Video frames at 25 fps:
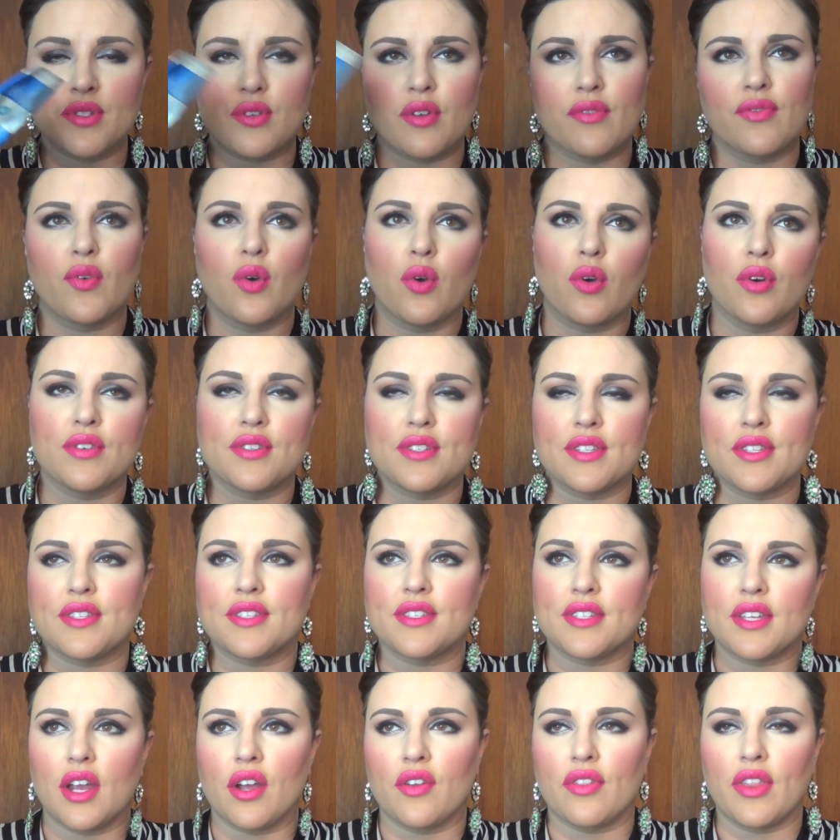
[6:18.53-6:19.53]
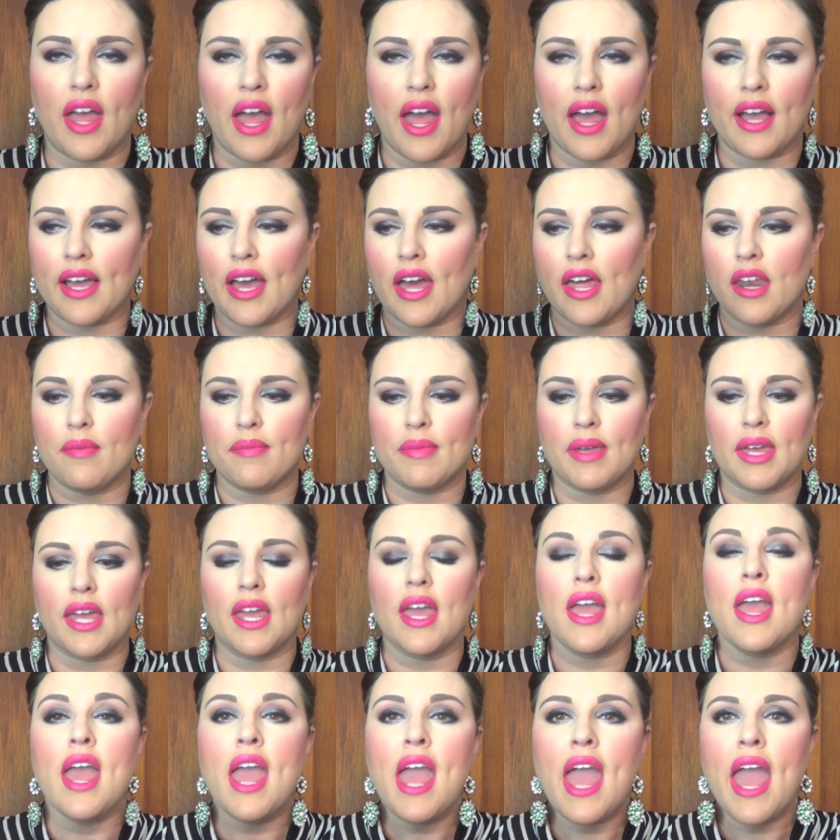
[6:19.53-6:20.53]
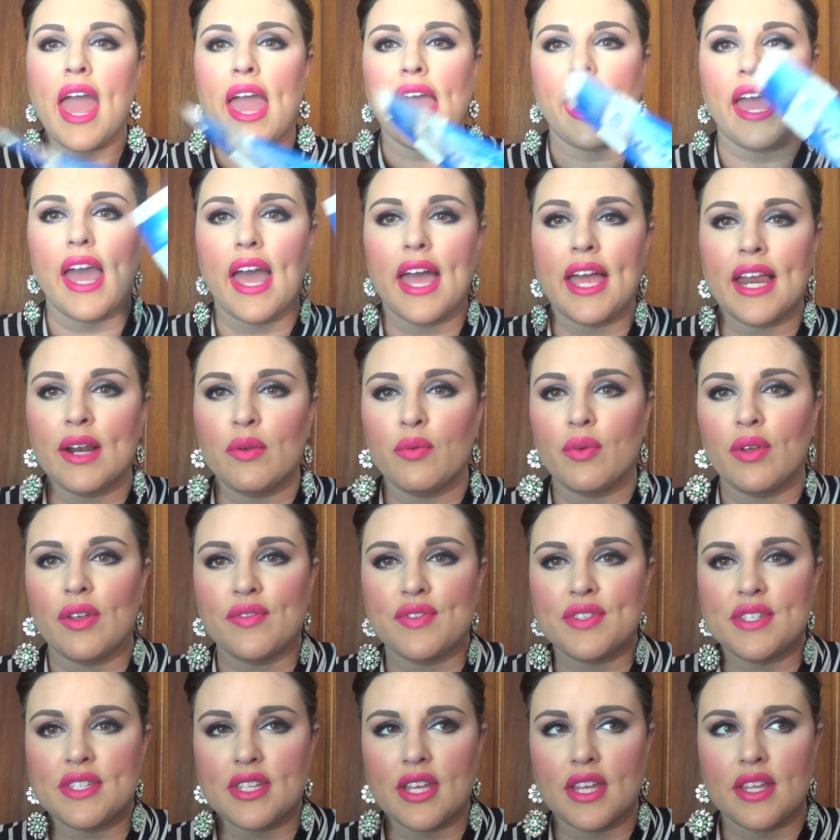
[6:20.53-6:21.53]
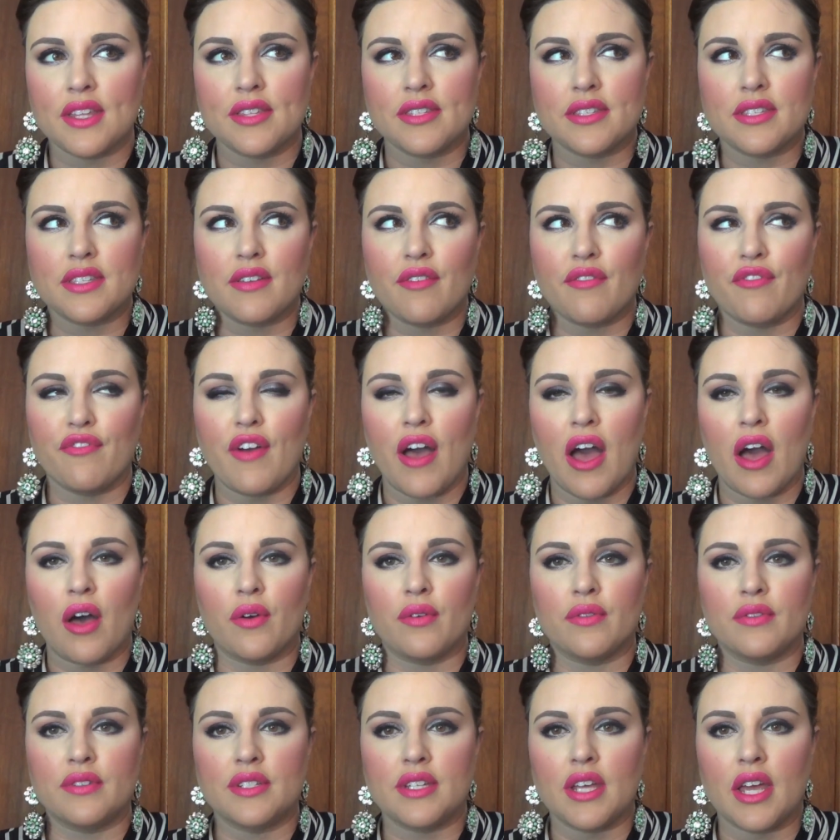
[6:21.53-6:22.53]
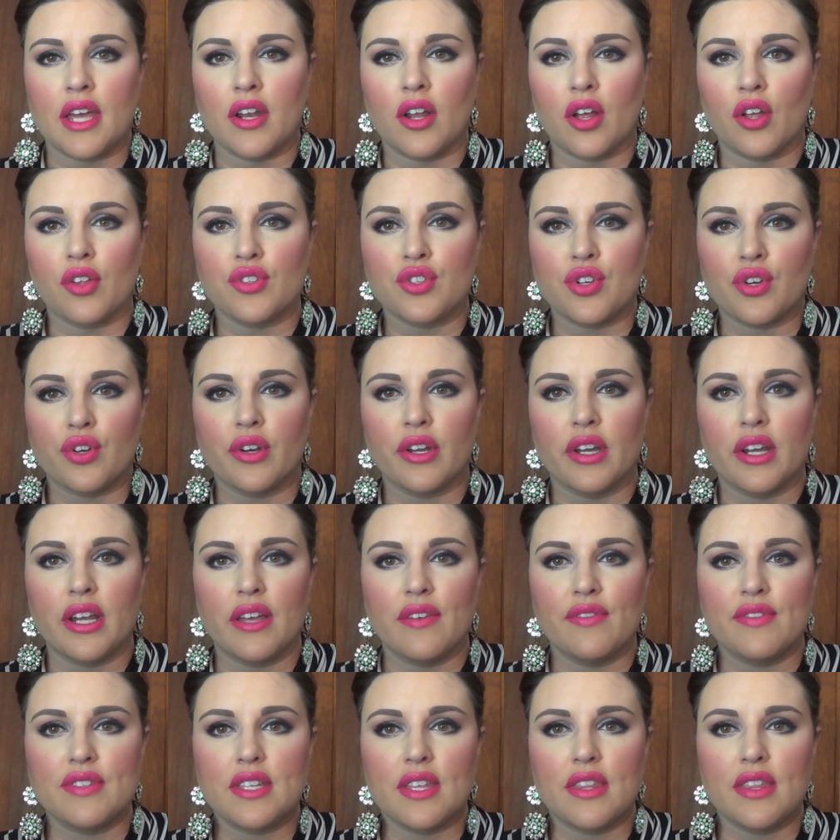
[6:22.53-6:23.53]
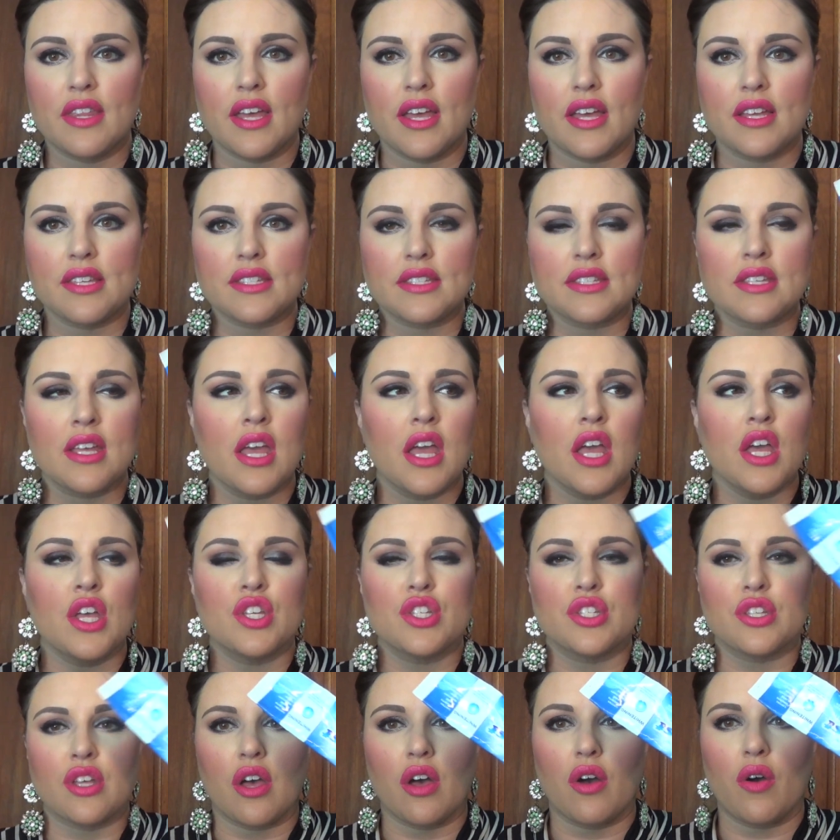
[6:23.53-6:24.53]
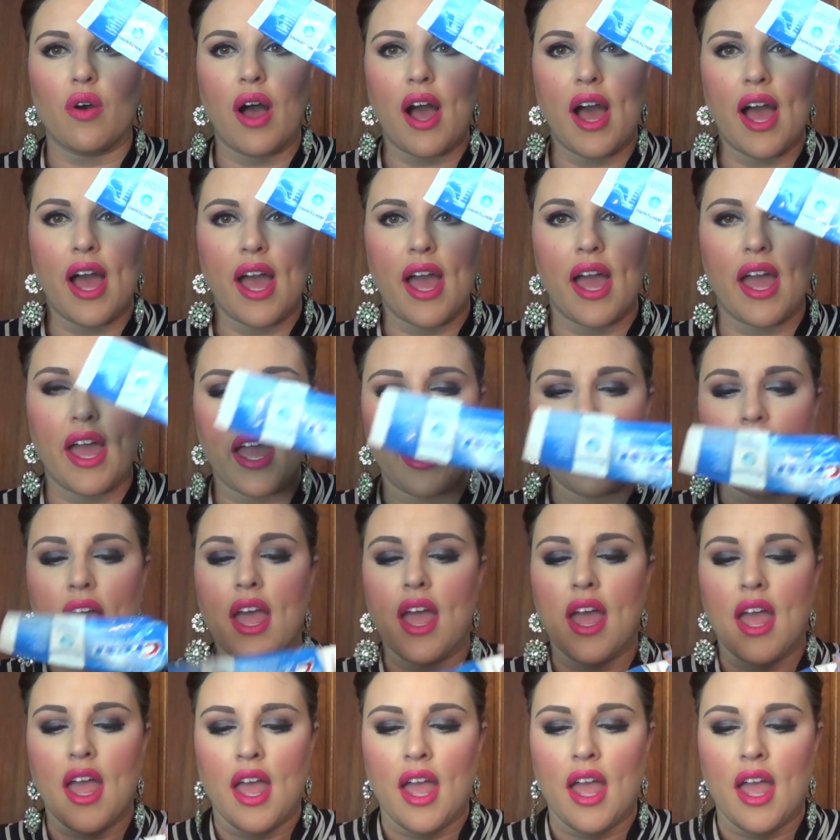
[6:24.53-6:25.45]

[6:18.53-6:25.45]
So of course it scared the heck out of me, and we've since found an alternative to this. So I